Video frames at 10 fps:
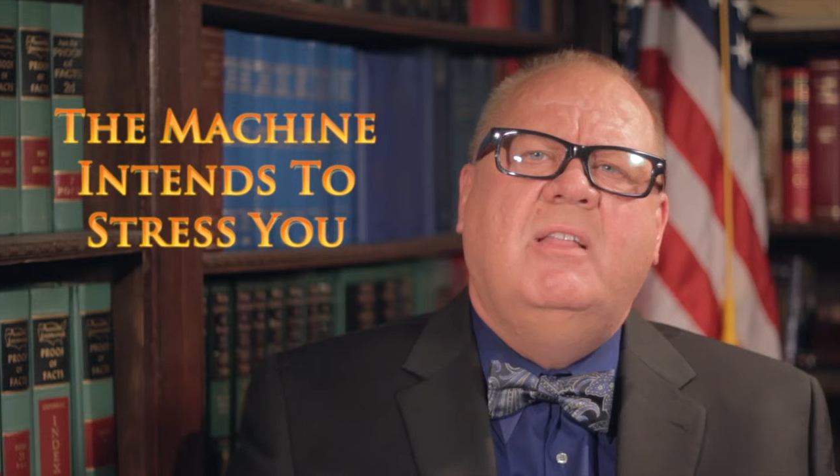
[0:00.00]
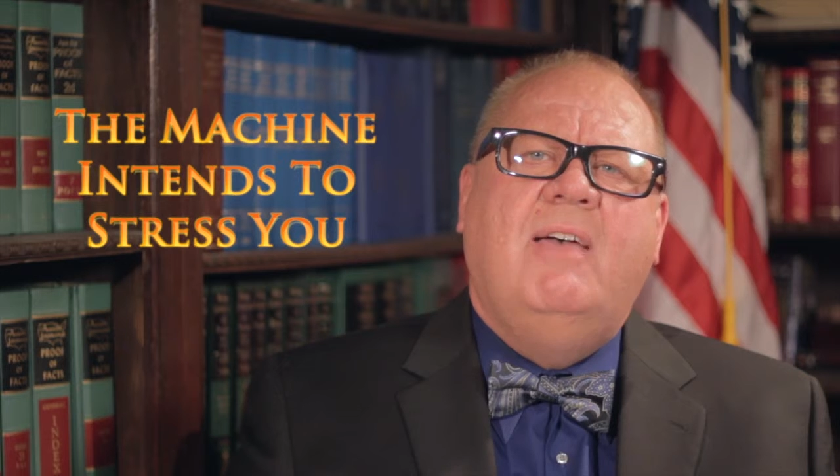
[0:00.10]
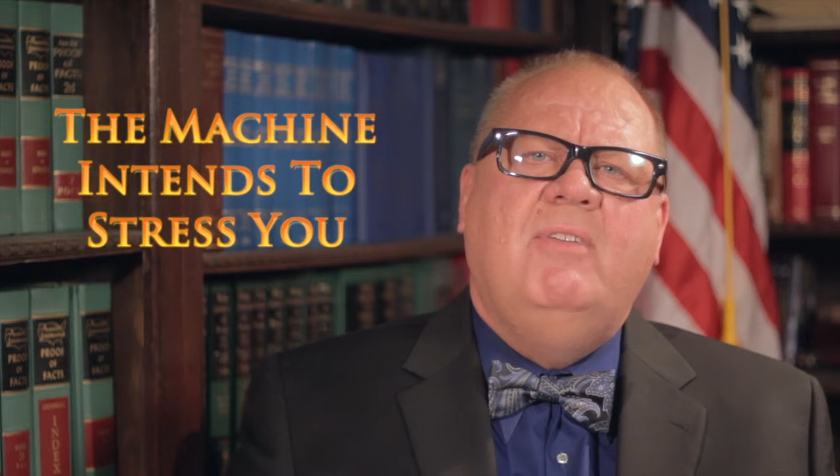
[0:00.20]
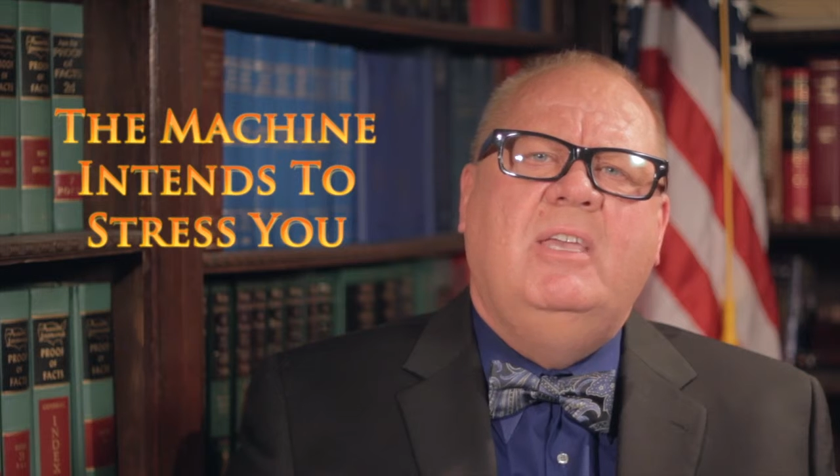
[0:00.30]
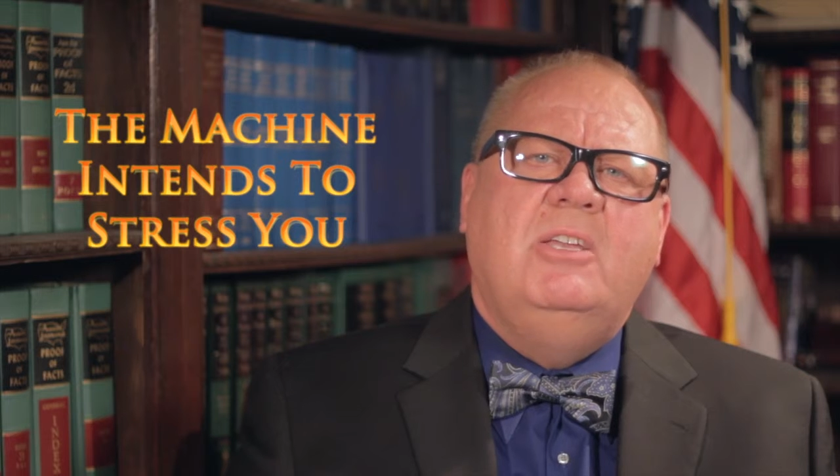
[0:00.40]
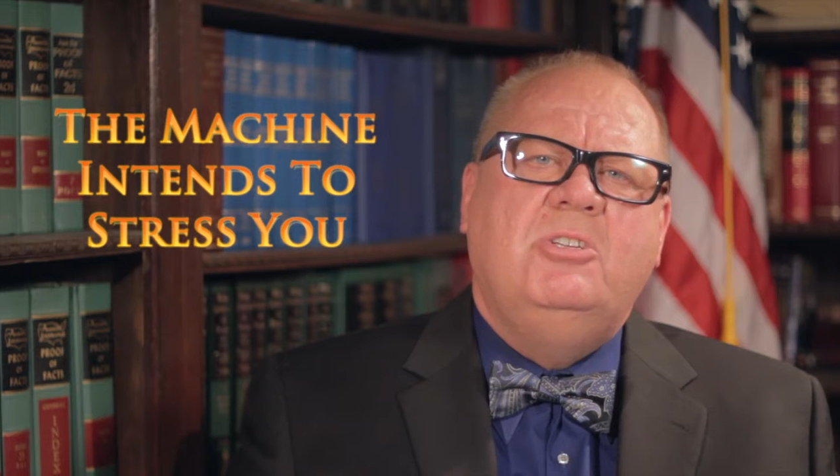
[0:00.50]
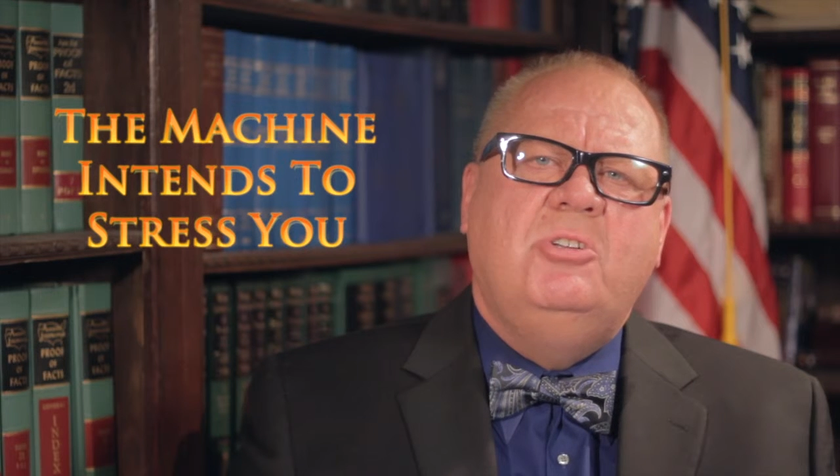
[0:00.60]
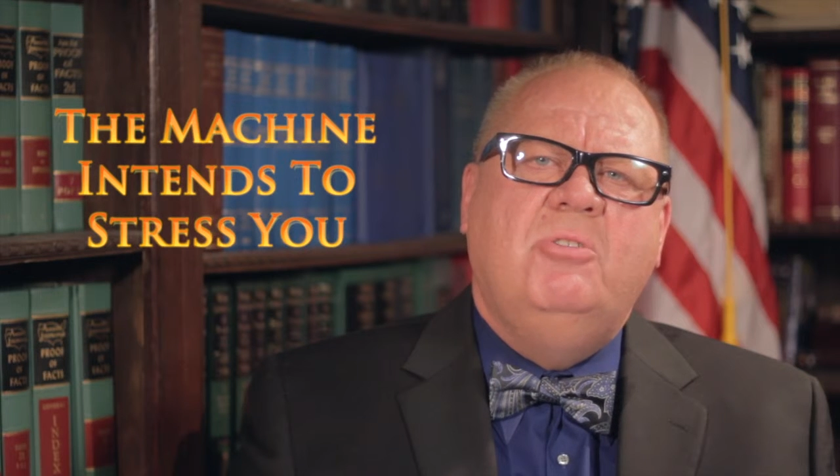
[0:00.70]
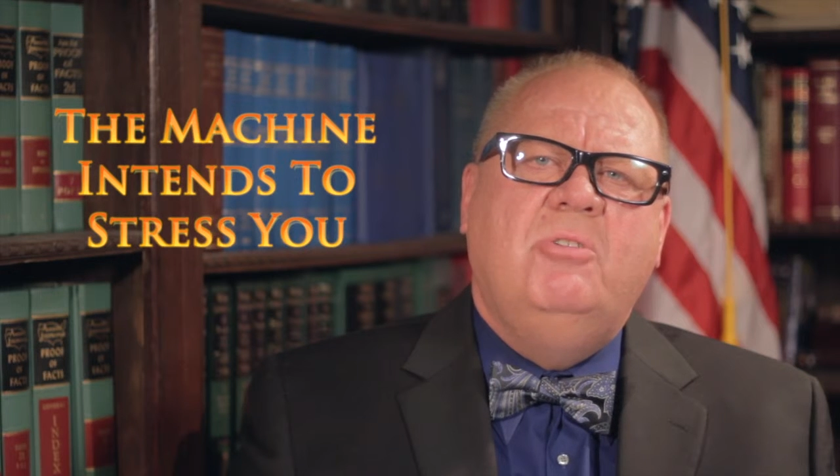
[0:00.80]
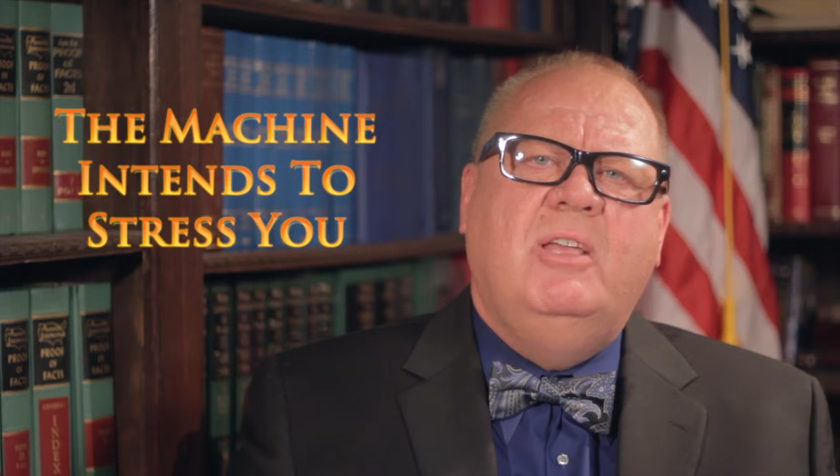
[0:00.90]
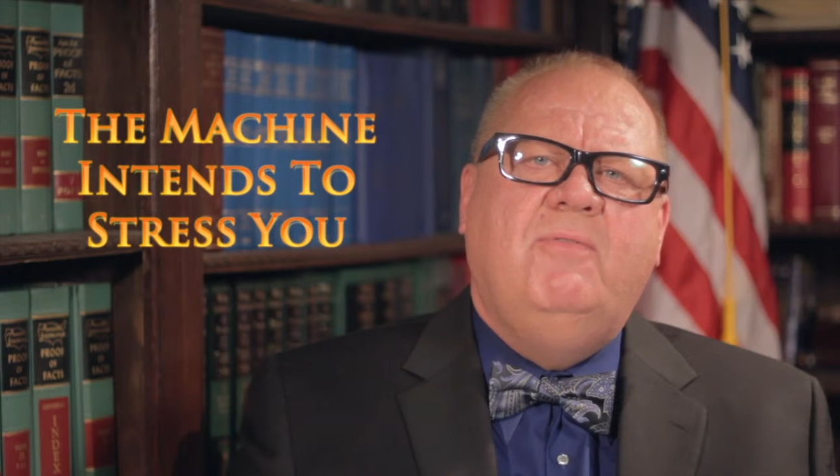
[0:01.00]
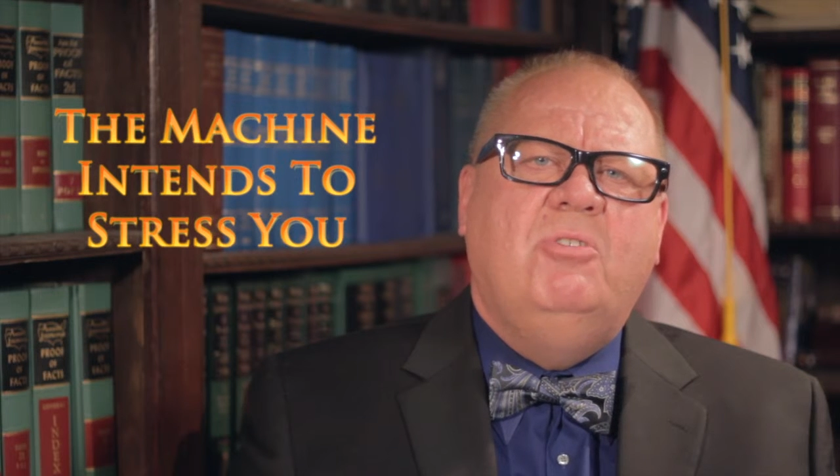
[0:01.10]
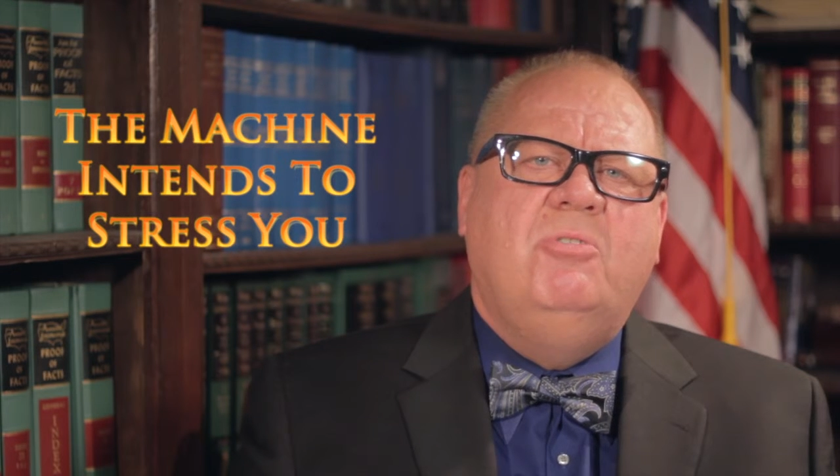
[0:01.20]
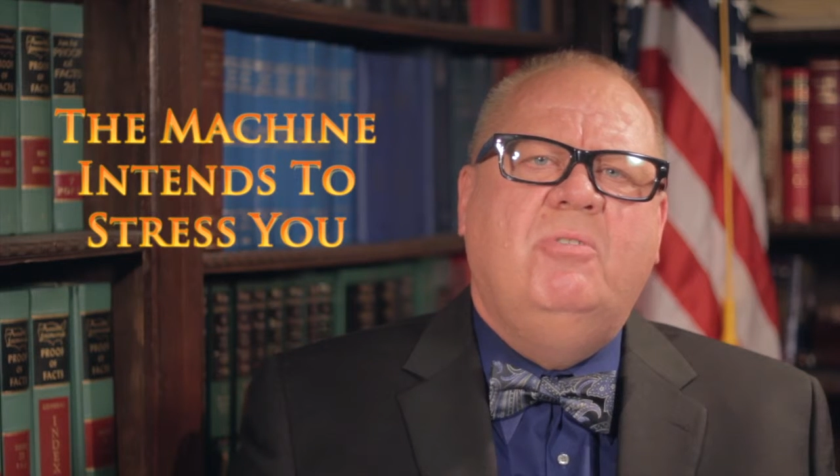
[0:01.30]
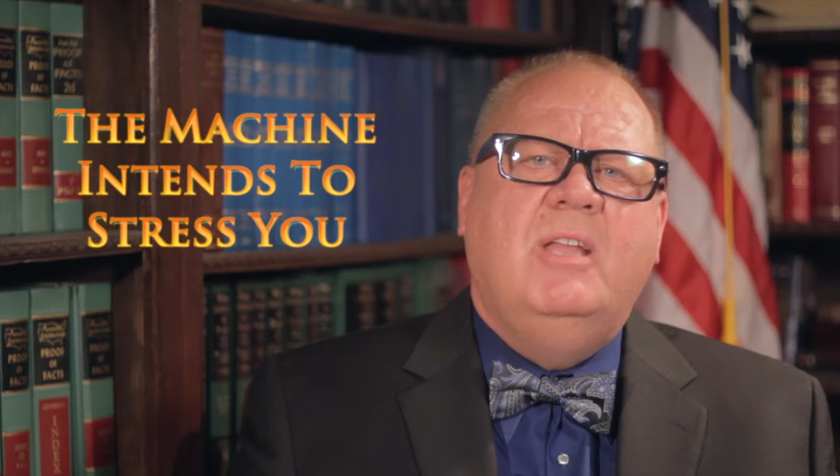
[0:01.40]
levy issued, if
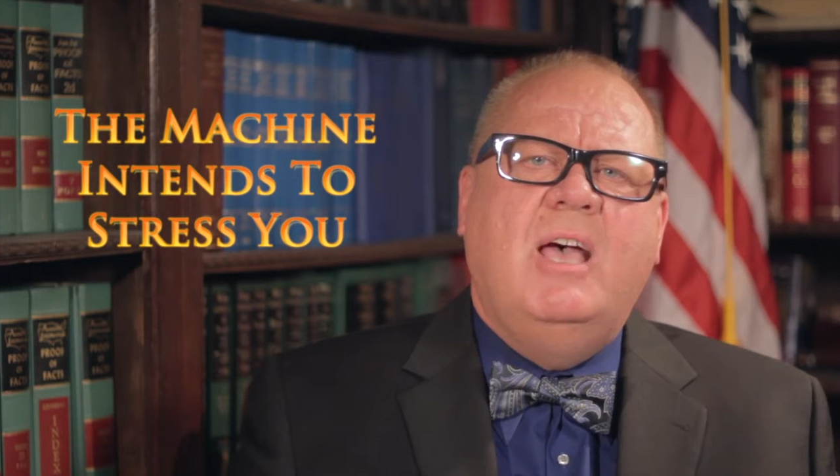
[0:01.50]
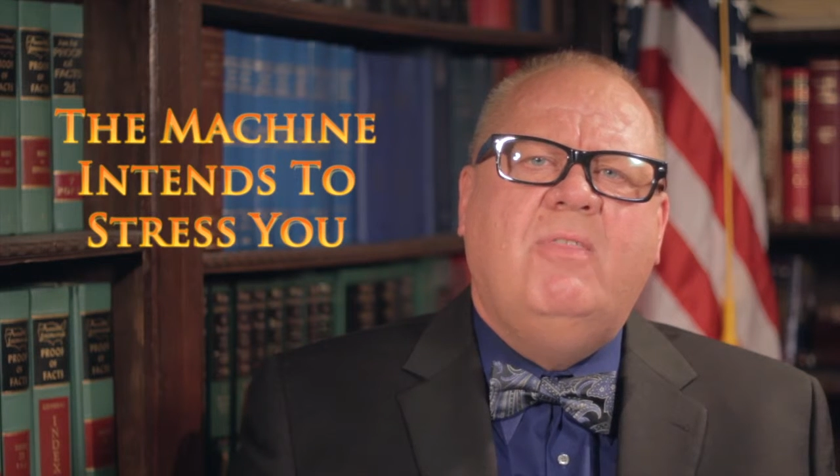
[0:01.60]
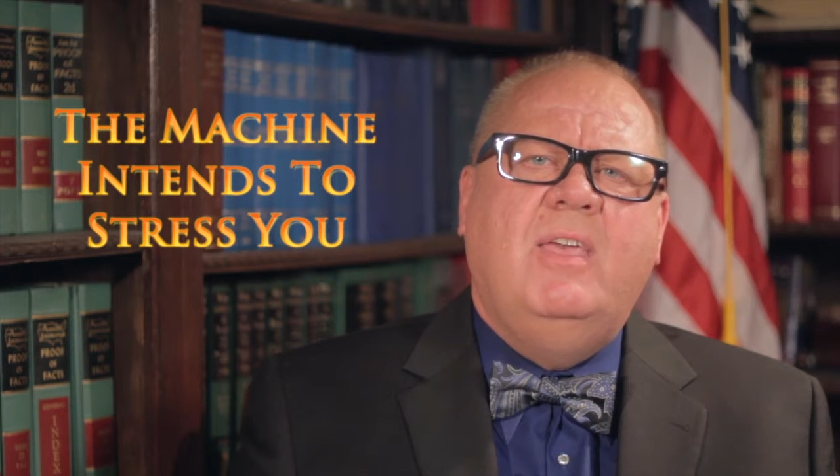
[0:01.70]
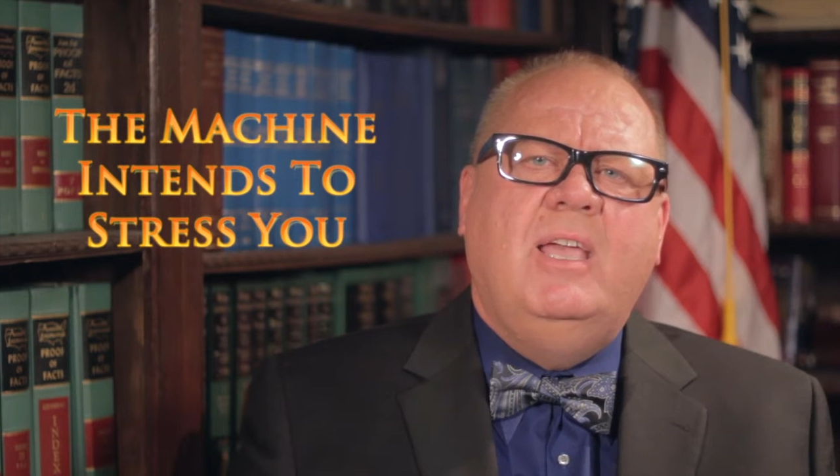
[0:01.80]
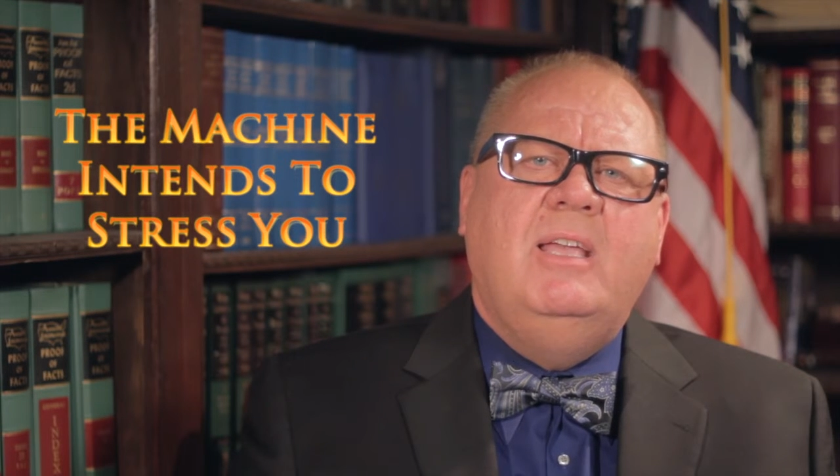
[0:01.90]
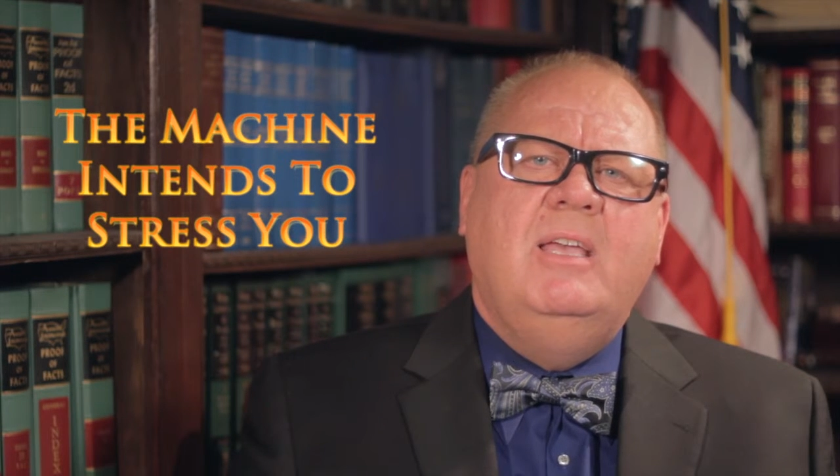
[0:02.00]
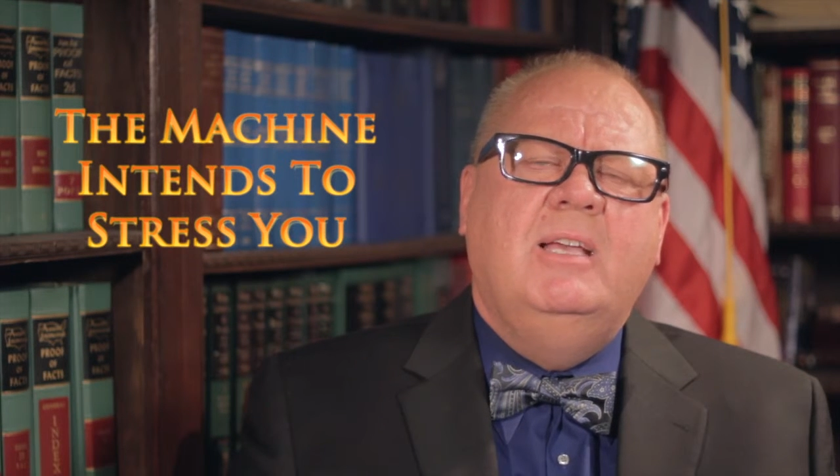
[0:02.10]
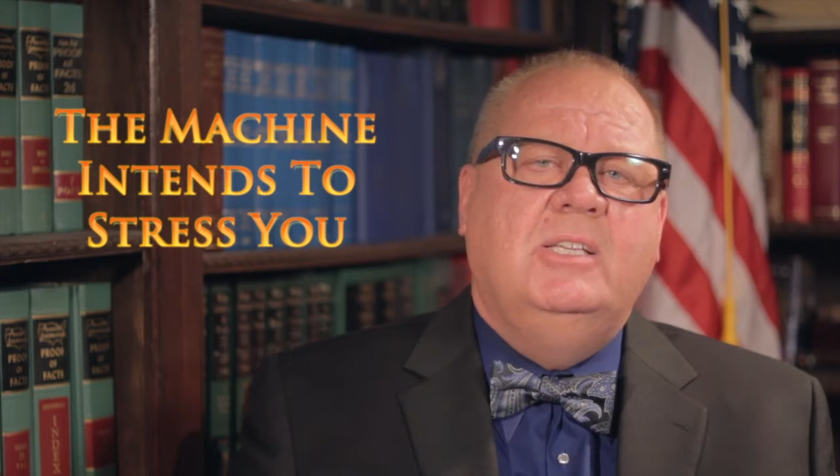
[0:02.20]
you do nothing,